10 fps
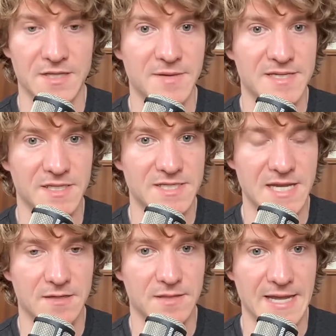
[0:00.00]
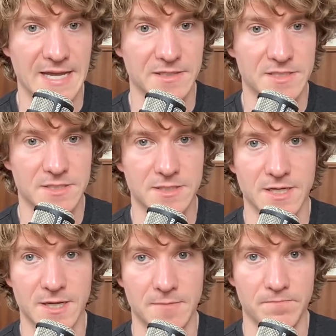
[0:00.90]
They basically take lands
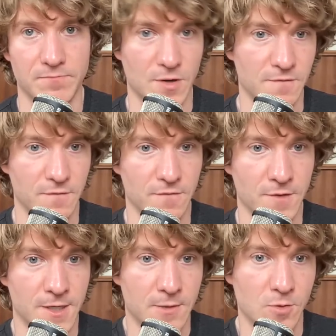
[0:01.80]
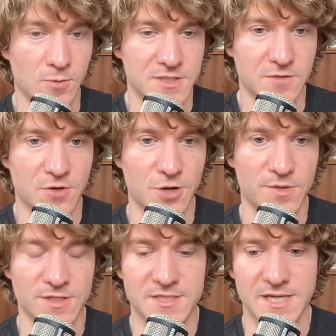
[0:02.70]
off of what was the
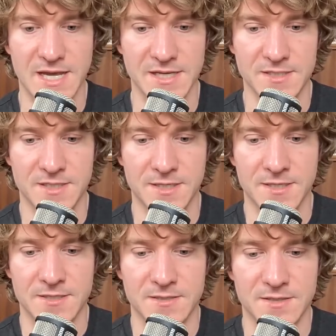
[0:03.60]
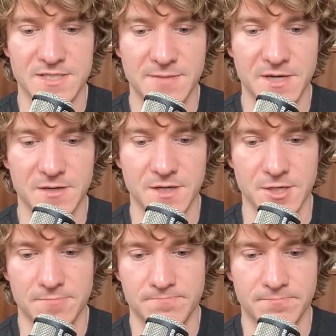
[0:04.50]
Romans, and in some
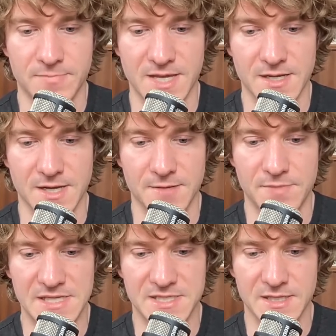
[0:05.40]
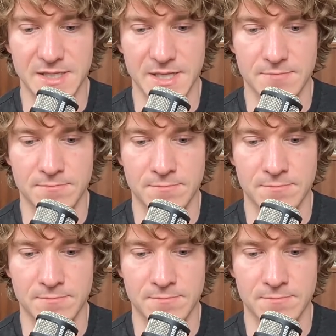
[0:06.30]
area, they basically